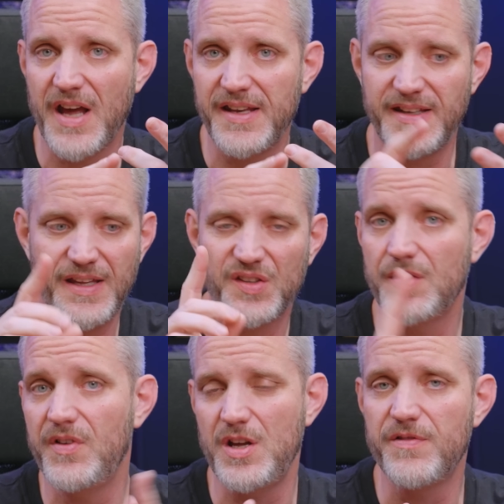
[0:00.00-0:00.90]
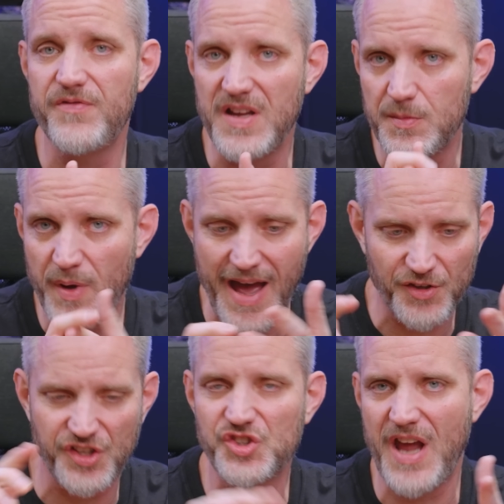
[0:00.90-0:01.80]
ideas, give video
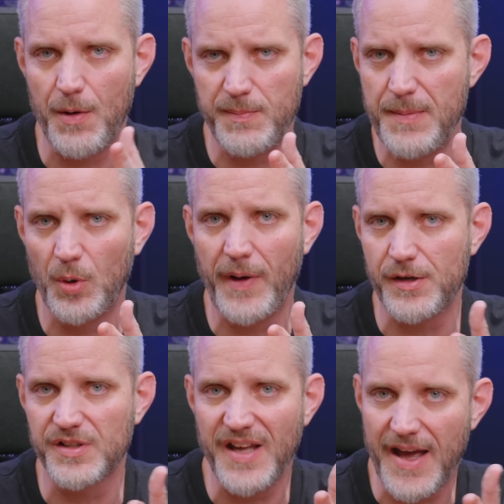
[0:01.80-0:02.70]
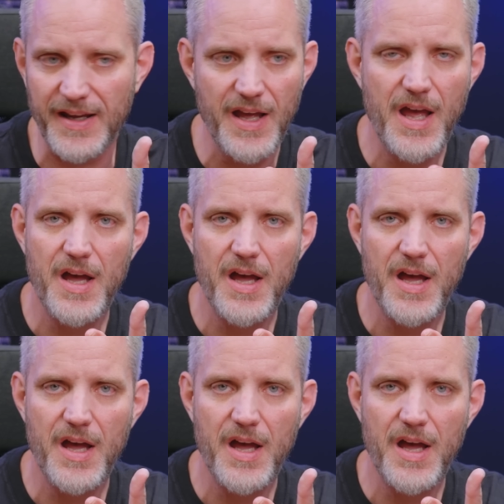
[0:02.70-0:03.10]
feedback, just chat with people about your tech,